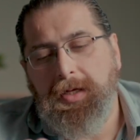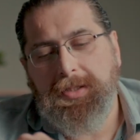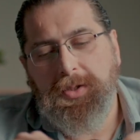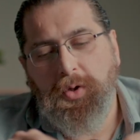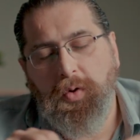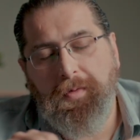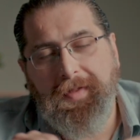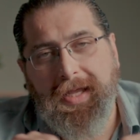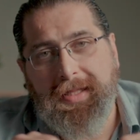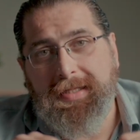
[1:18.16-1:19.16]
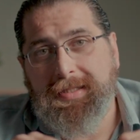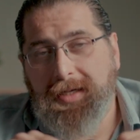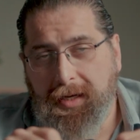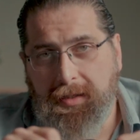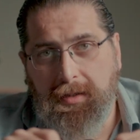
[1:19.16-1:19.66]
So they
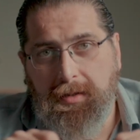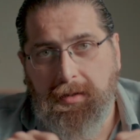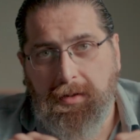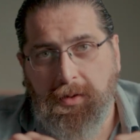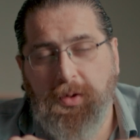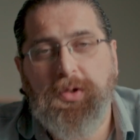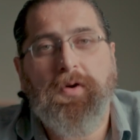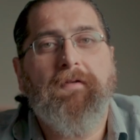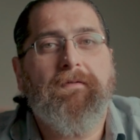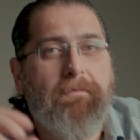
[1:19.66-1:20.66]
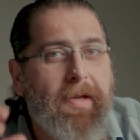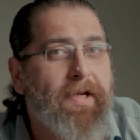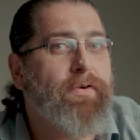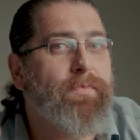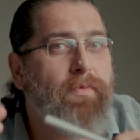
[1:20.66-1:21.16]
decided to solve
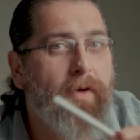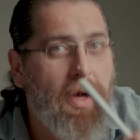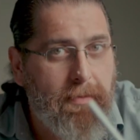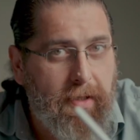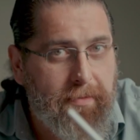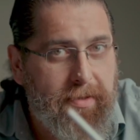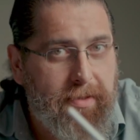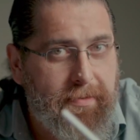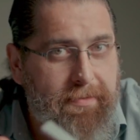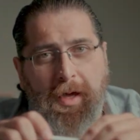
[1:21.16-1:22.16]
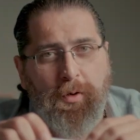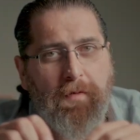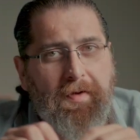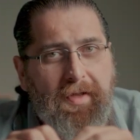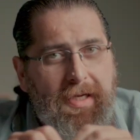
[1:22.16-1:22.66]
bigger problems. And
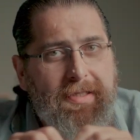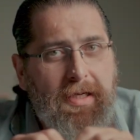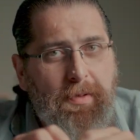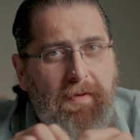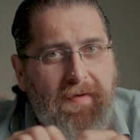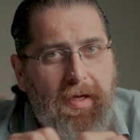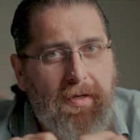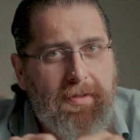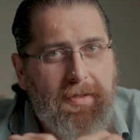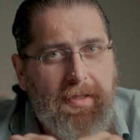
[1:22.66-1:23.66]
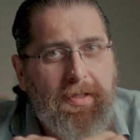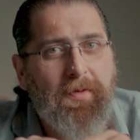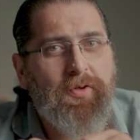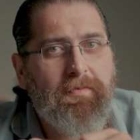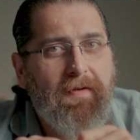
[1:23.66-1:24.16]
over the next couple of years, it's
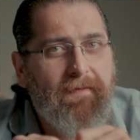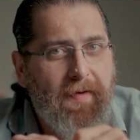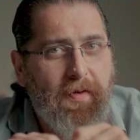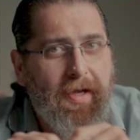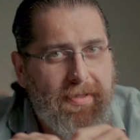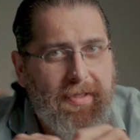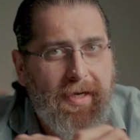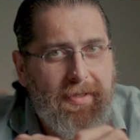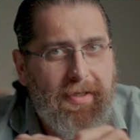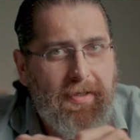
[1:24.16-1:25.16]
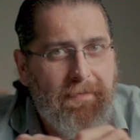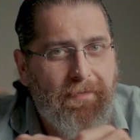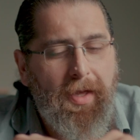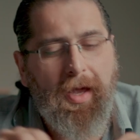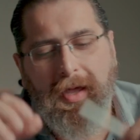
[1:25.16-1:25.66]
going to be very exciting.
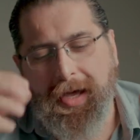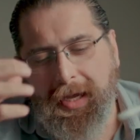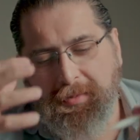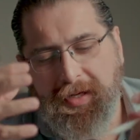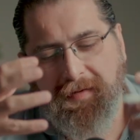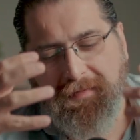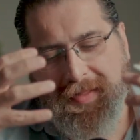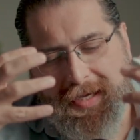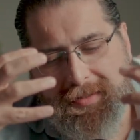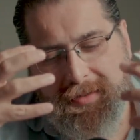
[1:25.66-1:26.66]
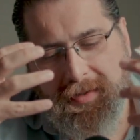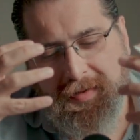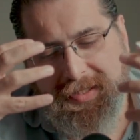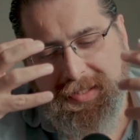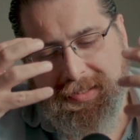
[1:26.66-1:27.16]
I believe that
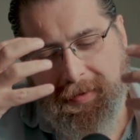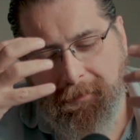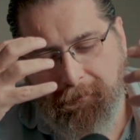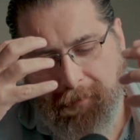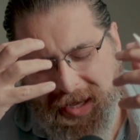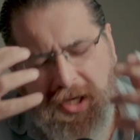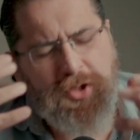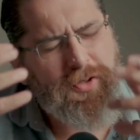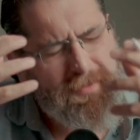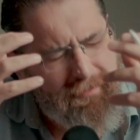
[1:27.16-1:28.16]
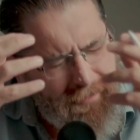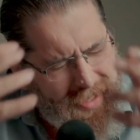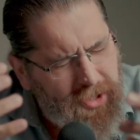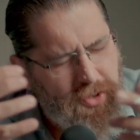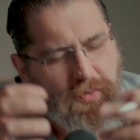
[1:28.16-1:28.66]
this is a major,
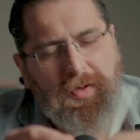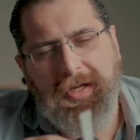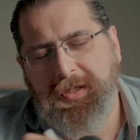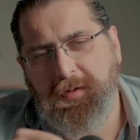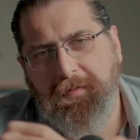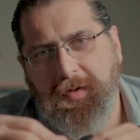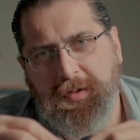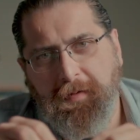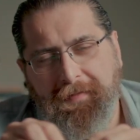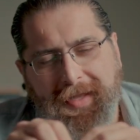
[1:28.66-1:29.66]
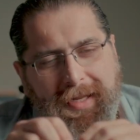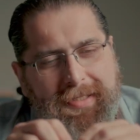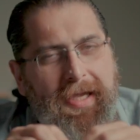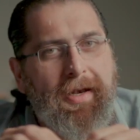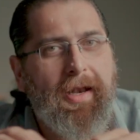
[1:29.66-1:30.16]
major release of Resolve that
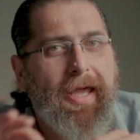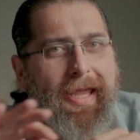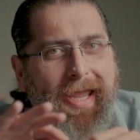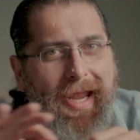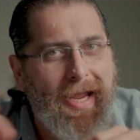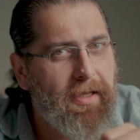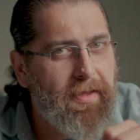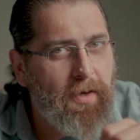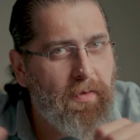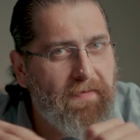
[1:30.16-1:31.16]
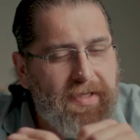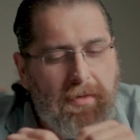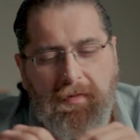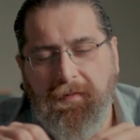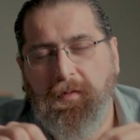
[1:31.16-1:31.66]
is unlike anything we've
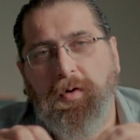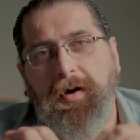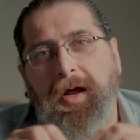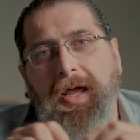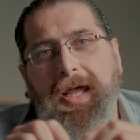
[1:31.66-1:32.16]
seen before,